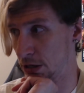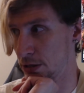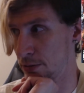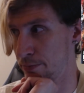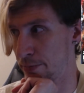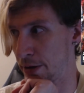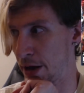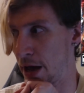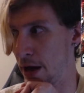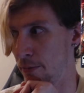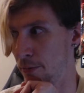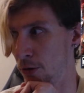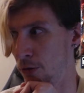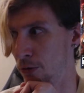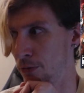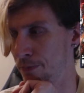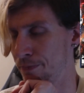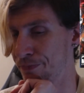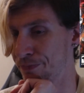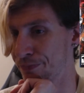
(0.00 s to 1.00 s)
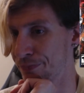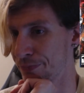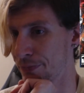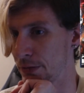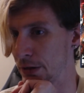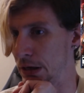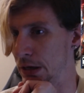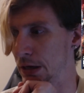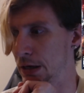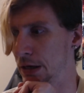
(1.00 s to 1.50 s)
compatible,
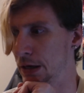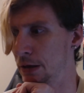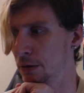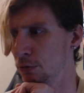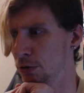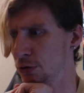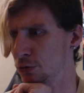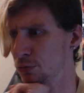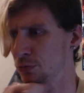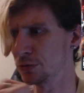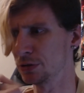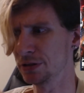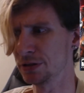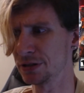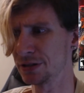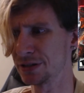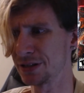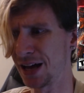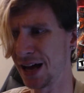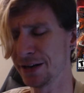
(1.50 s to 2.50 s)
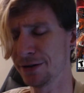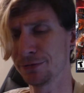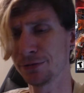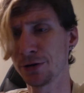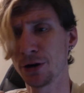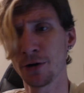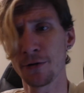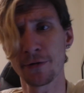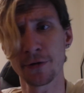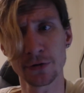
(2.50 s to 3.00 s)
which was, I don't
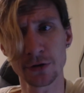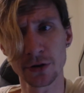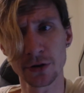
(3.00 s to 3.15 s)
know if it was a